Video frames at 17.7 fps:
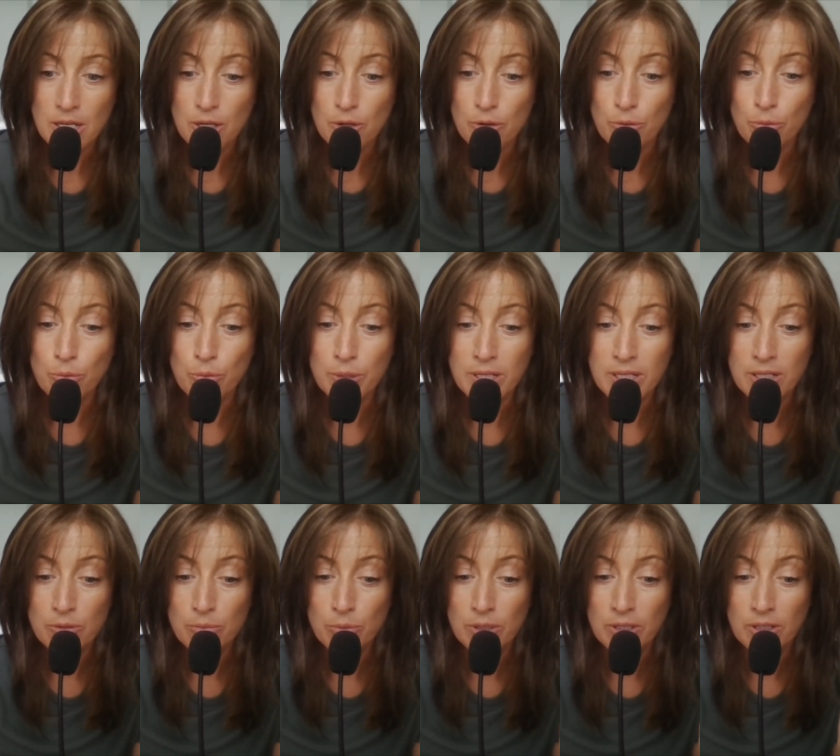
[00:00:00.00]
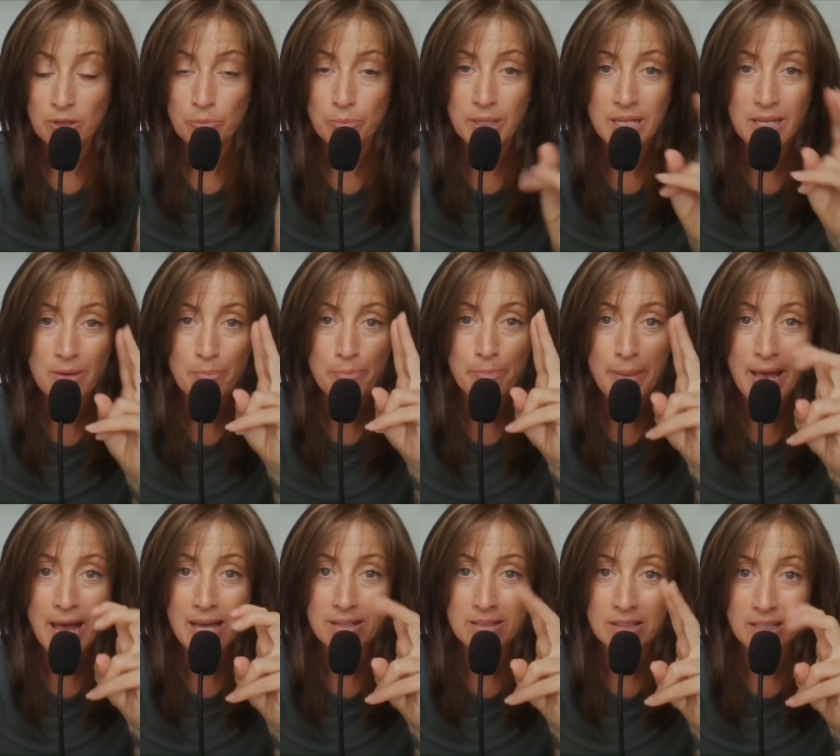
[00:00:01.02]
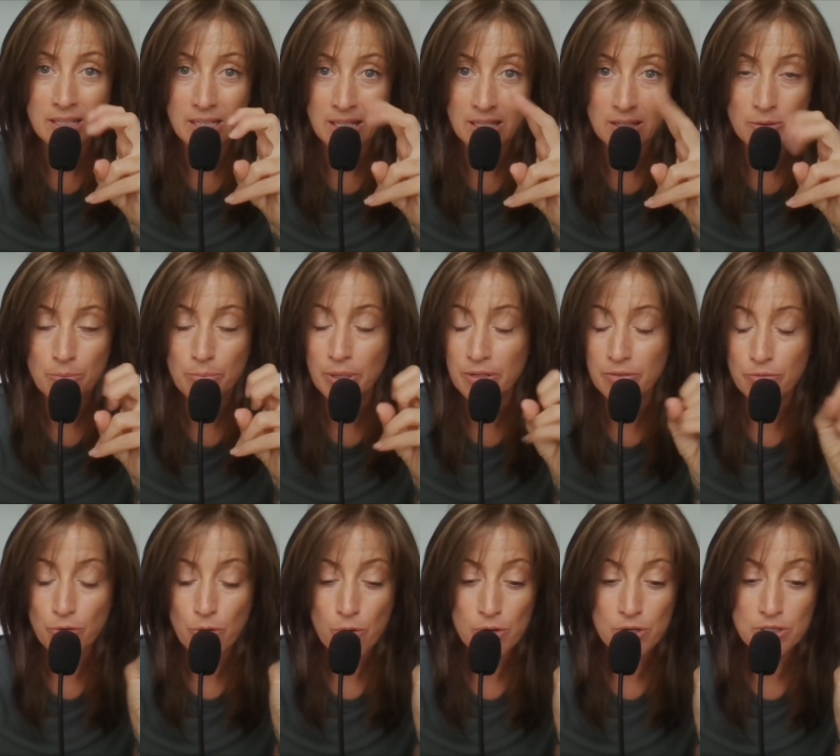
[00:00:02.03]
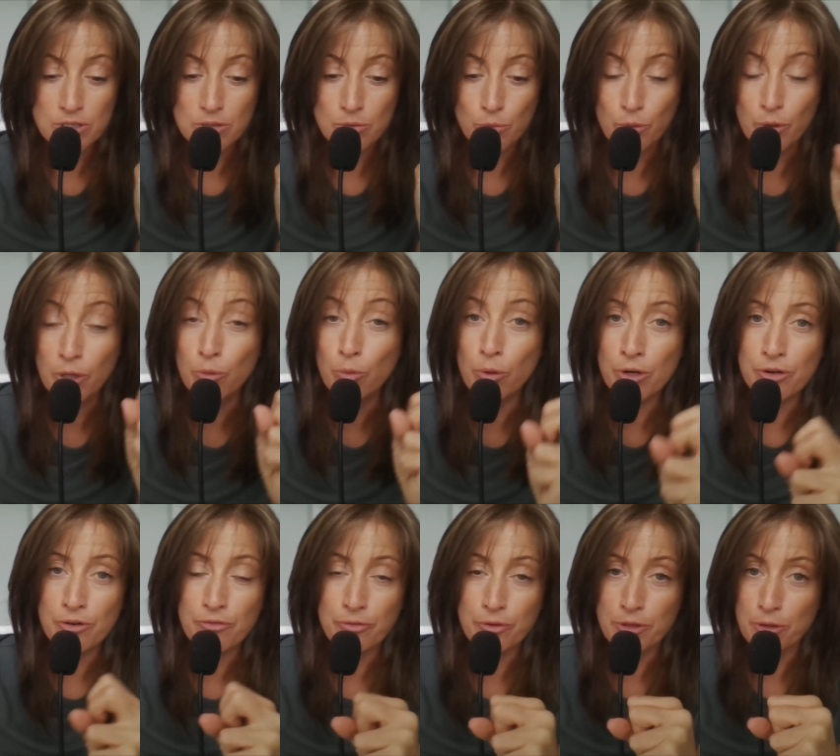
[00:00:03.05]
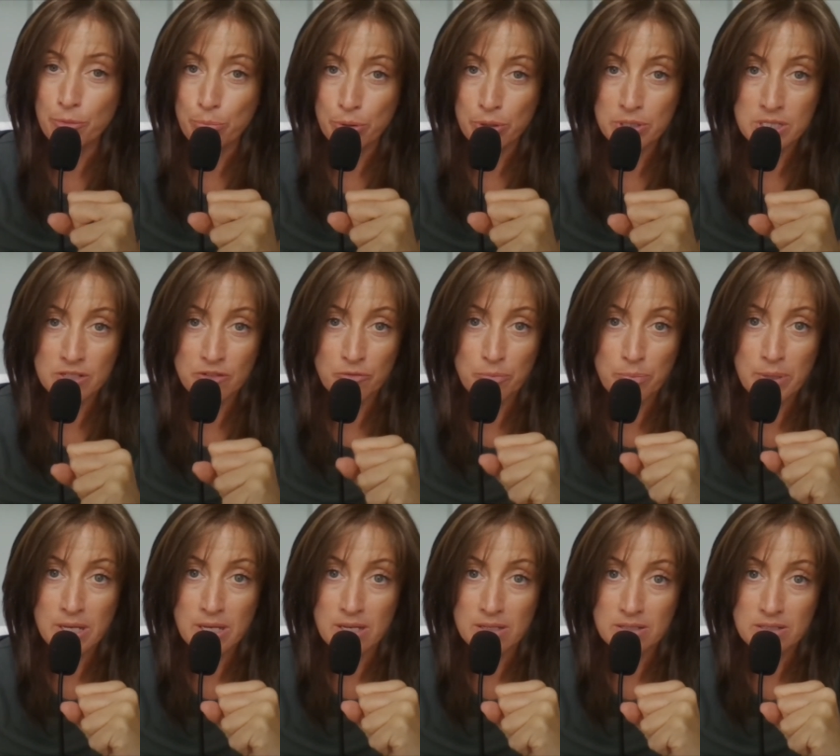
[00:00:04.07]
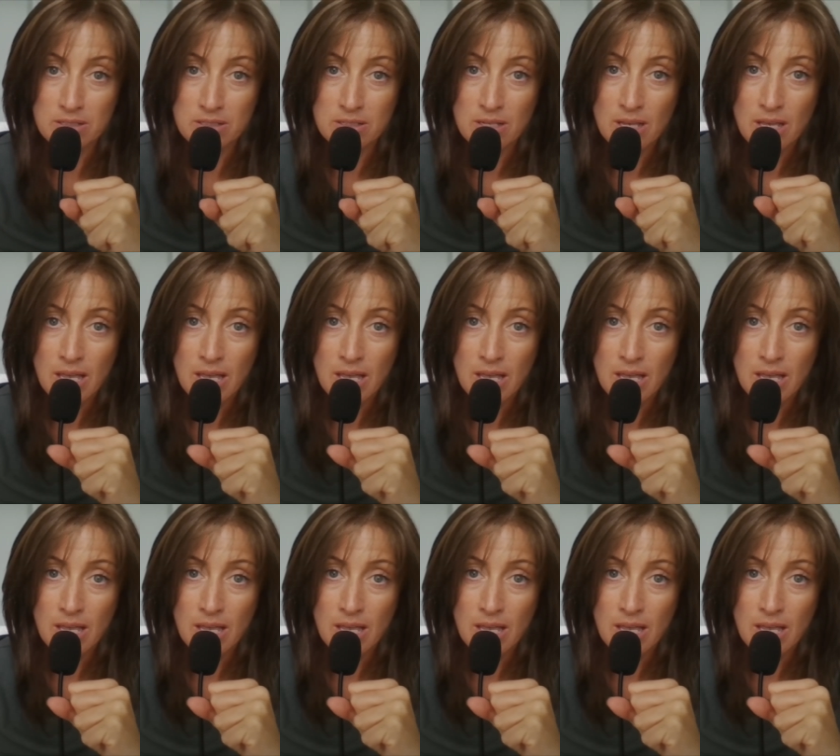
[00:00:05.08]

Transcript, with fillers: We will be battling, but of course we work for the Prince of Peace.